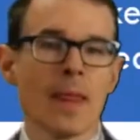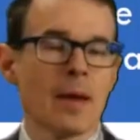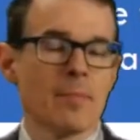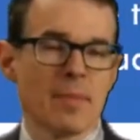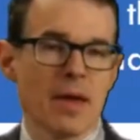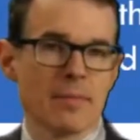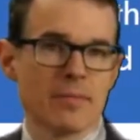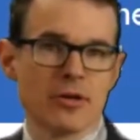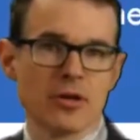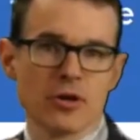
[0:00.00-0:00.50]

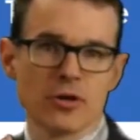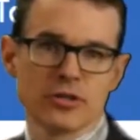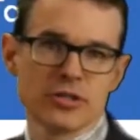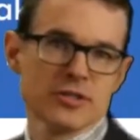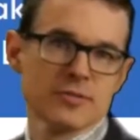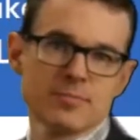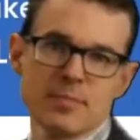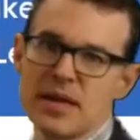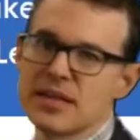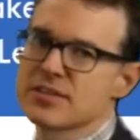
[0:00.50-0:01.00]
Maybe you're
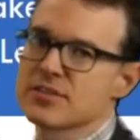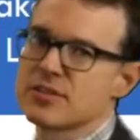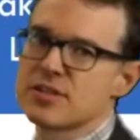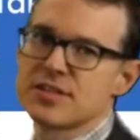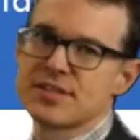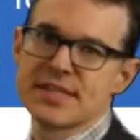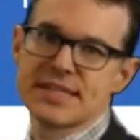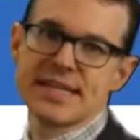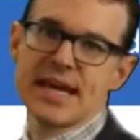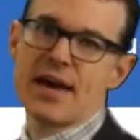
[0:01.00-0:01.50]
just basically
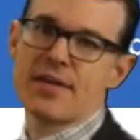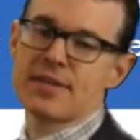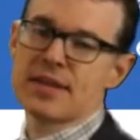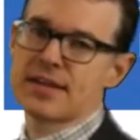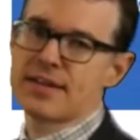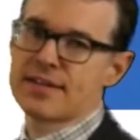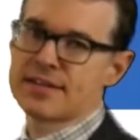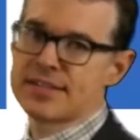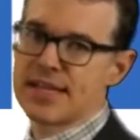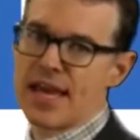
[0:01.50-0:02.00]
sit down at the end
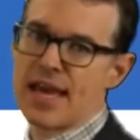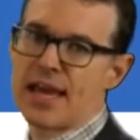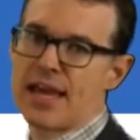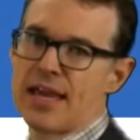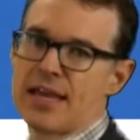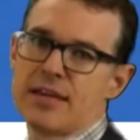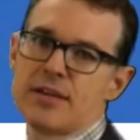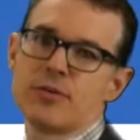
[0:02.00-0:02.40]
of the day